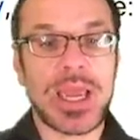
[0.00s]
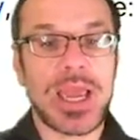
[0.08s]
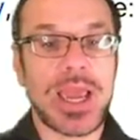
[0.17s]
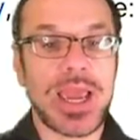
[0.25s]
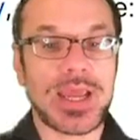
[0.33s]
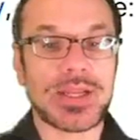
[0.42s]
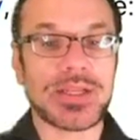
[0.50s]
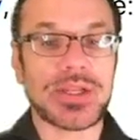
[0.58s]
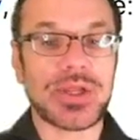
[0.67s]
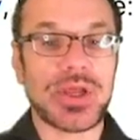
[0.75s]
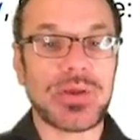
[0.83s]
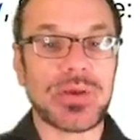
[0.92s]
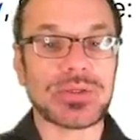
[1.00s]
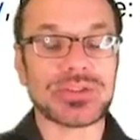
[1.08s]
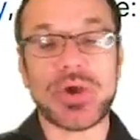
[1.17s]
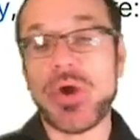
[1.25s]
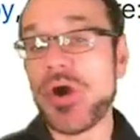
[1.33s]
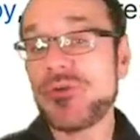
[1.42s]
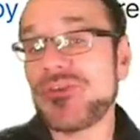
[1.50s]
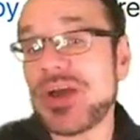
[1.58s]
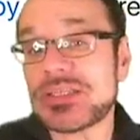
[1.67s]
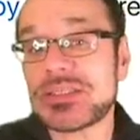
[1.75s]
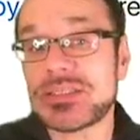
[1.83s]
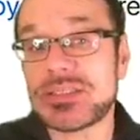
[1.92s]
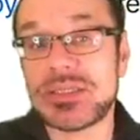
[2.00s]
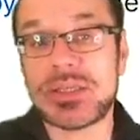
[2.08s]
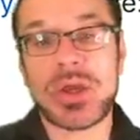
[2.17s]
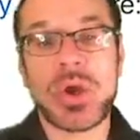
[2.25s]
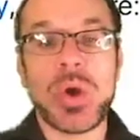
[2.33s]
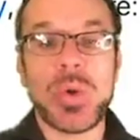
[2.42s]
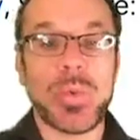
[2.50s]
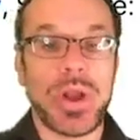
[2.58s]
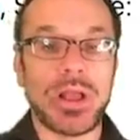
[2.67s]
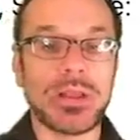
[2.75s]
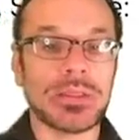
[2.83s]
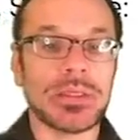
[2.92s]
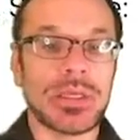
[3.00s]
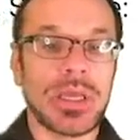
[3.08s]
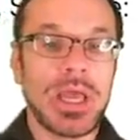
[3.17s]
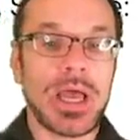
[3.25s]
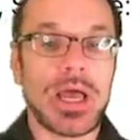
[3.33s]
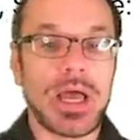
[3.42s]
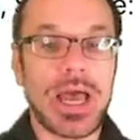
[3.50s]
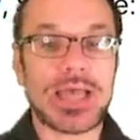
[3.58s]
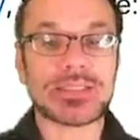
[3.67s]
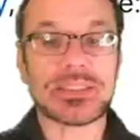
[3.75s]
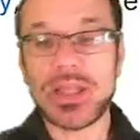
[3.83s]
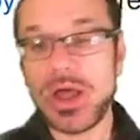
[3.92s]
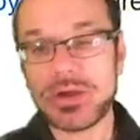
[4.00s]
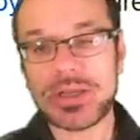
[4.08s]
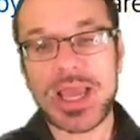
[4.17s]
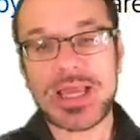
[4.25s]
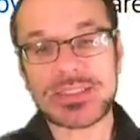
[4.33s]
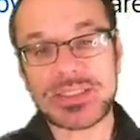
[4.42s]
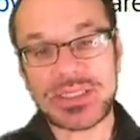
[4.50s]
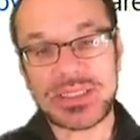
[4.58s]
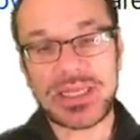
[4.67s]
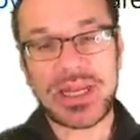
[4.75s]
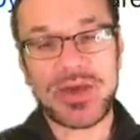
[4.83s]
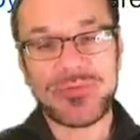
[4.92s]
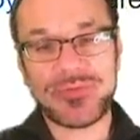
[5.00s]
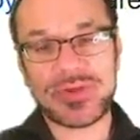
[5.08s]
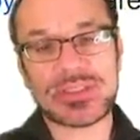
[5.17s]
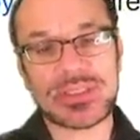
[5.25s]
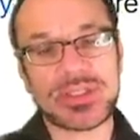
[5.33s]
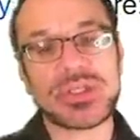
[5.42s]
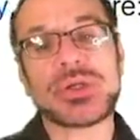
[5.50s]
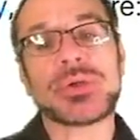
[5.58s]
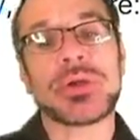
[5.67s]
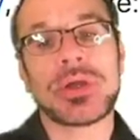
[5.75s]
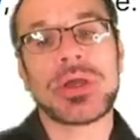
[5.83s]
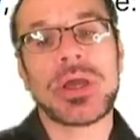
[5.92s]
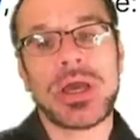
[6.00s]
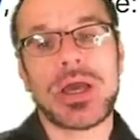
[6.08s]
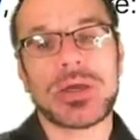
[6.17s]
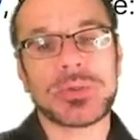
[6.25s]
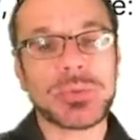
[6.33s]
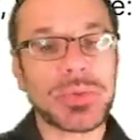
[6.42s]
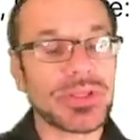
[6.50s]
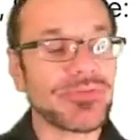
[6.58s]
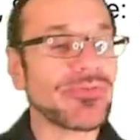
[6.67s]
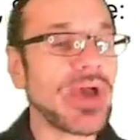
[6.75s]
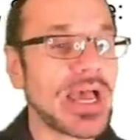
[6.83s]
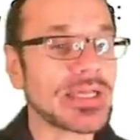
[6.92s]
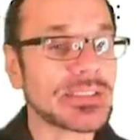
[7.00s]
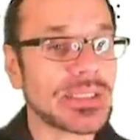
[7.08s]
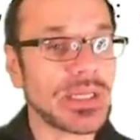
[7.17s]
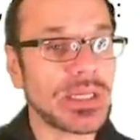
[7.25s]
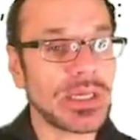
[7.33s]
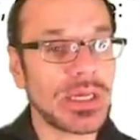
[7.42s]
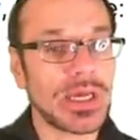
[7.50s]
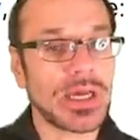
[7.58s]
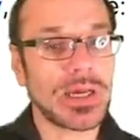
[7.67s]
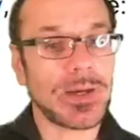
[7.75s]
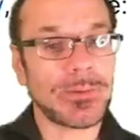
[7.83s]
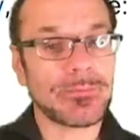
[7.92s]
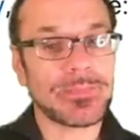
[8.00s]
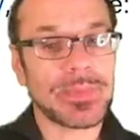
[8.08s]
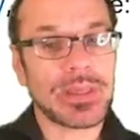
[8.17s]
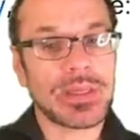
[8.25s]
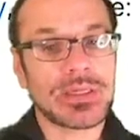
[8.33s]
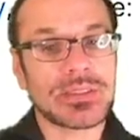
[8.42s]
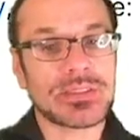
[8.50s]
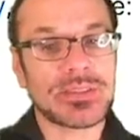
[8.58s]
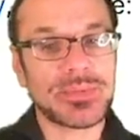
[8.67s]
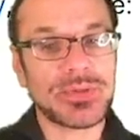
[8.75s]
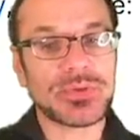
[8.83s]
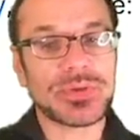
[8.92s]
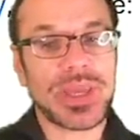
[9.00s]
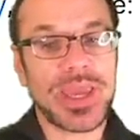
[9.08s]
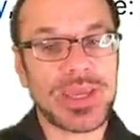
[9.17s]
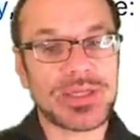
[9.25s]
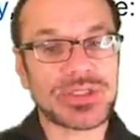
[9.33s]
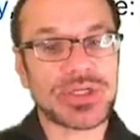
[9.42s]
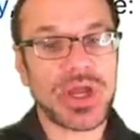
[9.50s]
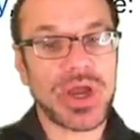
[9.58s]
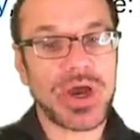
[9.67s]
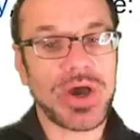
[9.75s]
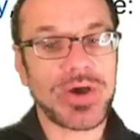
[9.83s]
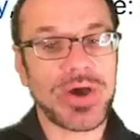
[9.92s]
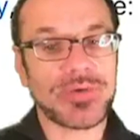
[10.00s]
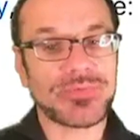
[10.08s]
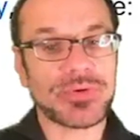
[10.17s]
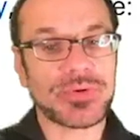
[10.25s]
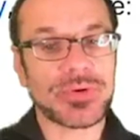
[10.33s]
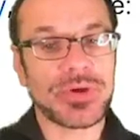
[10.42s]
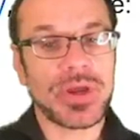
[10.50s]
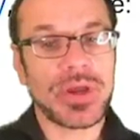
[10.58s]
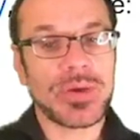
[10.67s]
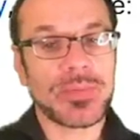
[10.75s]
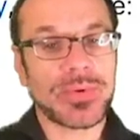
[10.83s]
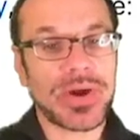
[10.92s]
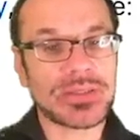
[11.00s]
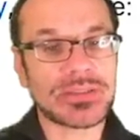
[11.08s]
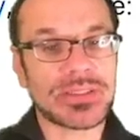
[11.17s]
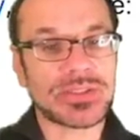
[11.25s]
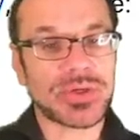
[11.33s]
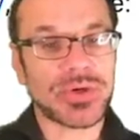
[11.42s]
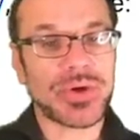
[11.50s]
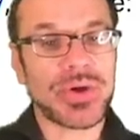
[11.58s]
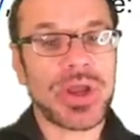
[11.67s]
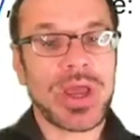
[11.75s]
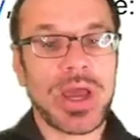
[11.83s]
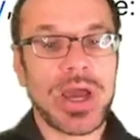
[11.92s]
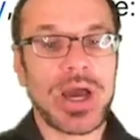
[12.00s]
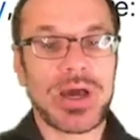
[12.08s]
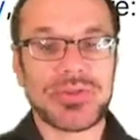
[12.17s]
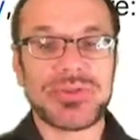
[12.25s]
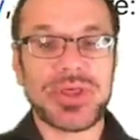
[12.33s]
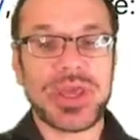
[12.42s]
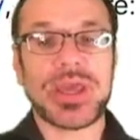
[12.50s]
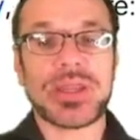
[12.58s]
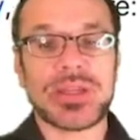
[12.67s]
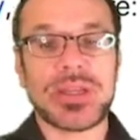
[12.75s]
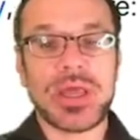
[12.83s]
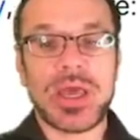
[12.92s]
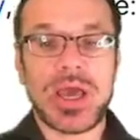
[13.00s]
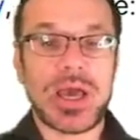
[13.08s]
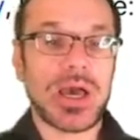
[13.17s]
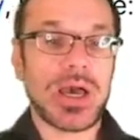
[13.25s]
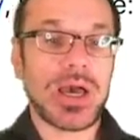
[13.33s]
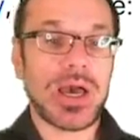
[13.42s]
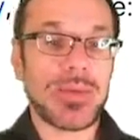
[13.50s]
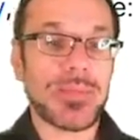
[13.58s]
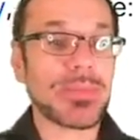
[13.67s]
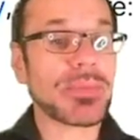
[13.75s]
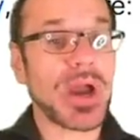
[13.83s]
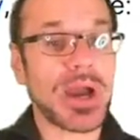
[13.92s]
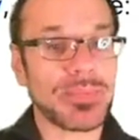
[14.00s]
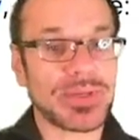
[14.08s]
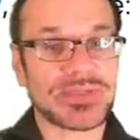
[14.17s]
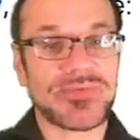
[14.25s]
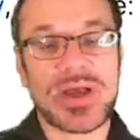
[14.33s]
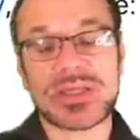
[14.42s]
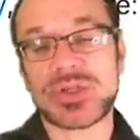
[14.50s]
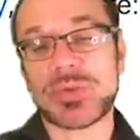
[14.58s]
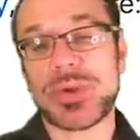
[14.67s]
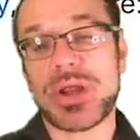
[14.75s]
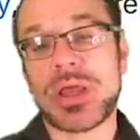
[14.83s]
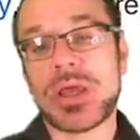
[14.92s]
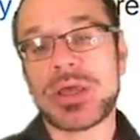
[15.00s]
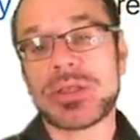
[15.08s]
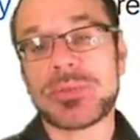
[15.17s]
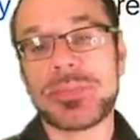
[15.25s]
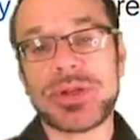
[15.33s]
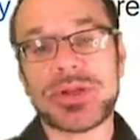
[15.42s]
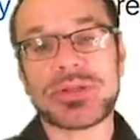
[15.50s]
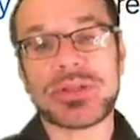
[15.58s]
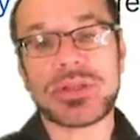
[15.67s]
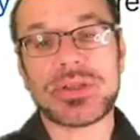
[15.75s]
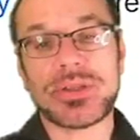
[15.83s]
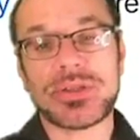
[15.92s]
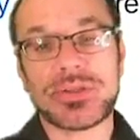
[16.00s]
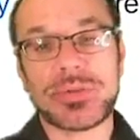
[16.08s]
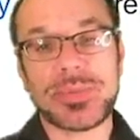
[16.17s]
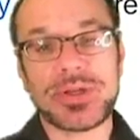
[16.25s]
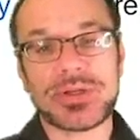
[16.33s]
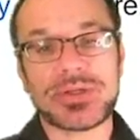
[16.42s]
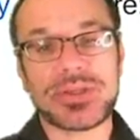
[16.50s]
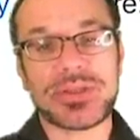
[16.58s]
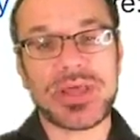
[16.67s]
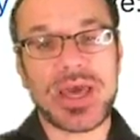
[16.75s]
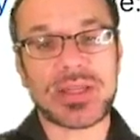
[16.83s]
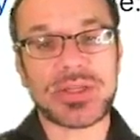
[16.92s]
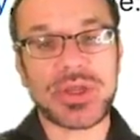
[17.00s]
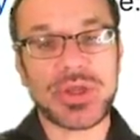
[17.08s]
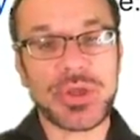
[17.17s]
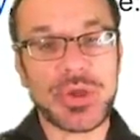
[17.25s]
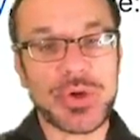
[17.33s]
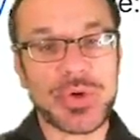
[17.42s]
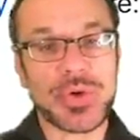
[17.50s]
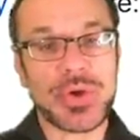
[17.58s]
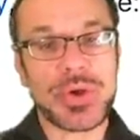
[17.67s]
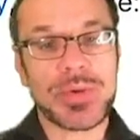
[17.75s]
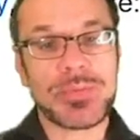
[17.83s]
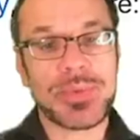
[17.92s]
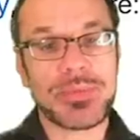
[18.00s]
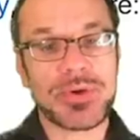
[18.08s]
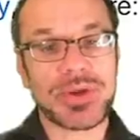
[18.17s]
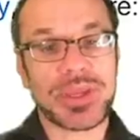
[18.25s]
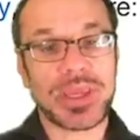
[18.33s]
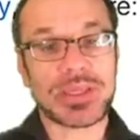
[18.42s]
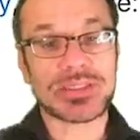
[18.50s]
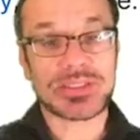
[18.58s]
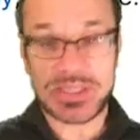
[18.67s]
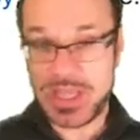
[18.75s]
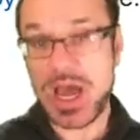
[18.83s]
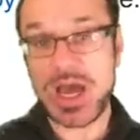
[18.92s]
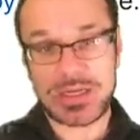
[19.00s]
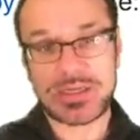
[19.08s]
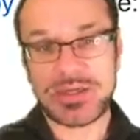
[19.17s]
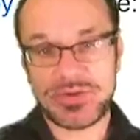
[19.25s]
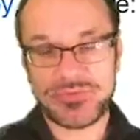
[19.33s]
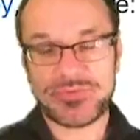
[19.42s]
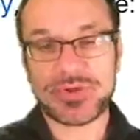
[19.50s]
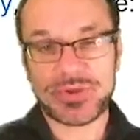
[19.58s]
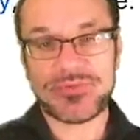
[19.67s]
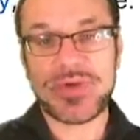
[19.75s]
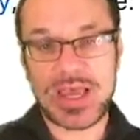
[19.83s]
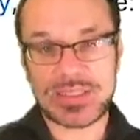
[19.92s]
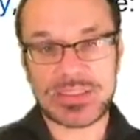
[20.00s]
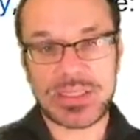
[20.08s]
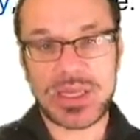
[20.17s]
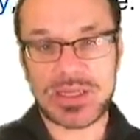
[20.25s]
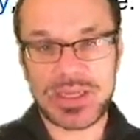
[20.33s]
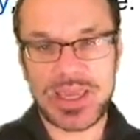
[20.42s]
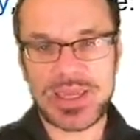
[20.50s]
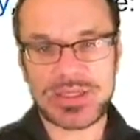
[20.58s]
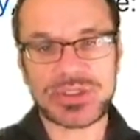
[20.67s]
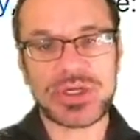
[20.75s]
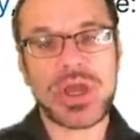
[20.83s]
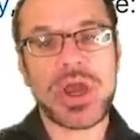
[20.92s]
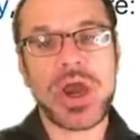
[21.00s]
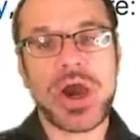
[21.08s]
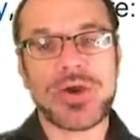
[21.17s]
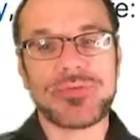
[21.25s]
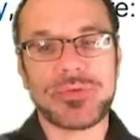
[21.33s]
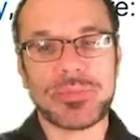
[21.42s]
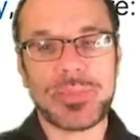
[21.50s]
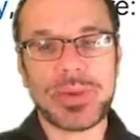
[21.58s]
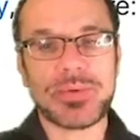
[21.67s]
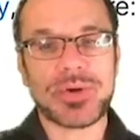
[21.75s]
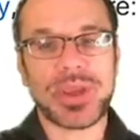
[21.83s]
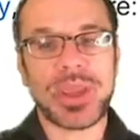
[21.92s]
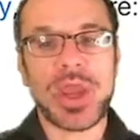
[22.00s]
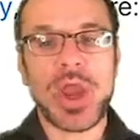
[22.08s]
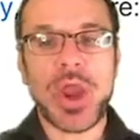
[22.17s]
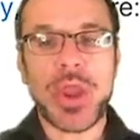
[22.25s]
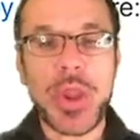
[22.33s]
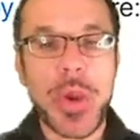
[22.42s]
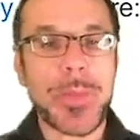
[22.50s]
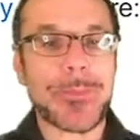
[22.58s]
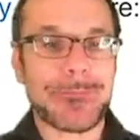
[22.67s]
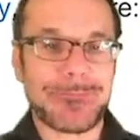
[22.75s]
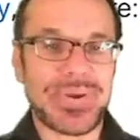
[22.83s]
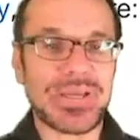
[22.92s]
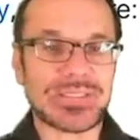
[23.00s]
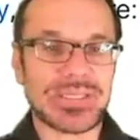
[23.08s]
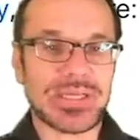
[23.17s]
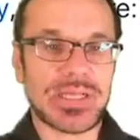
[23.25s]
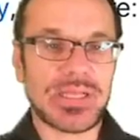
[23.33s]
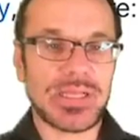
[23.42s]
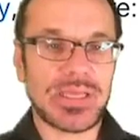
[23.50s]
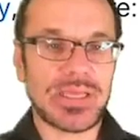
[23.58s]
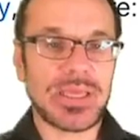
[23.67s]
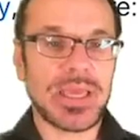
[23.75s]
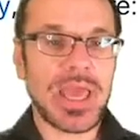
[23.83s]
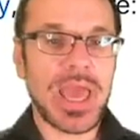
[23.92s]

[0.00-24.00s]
And so how fast is it? Well, as long as the data fits into the really fast CPU cache of your processor, then a memcopy is faster. But the minute that your memory is not in a very fast cache of your memory, you're basically